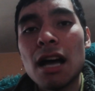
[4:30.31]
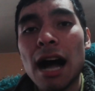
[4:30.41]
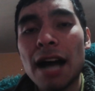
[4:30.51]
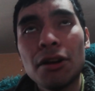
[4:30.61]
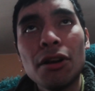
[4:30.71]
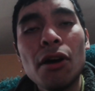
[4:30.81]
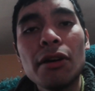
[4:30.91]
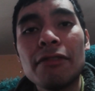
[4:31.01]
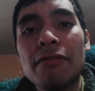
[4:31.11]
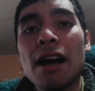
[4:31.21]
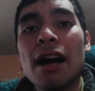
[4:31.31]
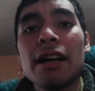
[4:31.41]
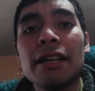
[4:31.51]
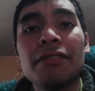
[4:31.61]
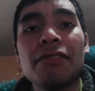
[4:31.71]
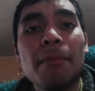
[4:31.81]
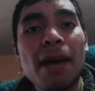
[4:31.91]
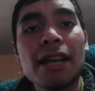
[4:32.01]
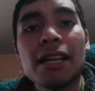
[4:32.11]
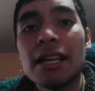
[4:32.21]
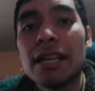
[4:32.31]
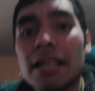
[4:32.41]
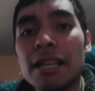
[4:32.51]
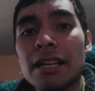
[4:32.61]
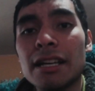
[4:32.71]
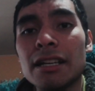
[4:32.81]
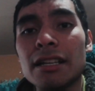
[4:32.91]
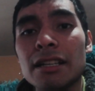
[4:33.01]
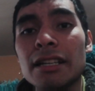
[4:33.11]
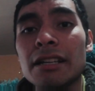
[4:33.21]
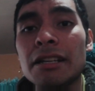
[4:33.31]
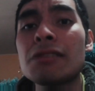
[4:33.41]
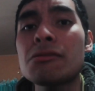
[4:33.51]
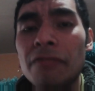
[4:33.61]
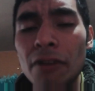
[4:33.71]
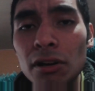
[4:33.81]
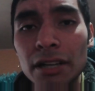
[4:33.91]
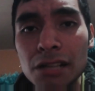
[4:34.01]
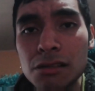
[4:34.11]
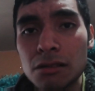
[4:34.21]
I don't know if a man in its 40s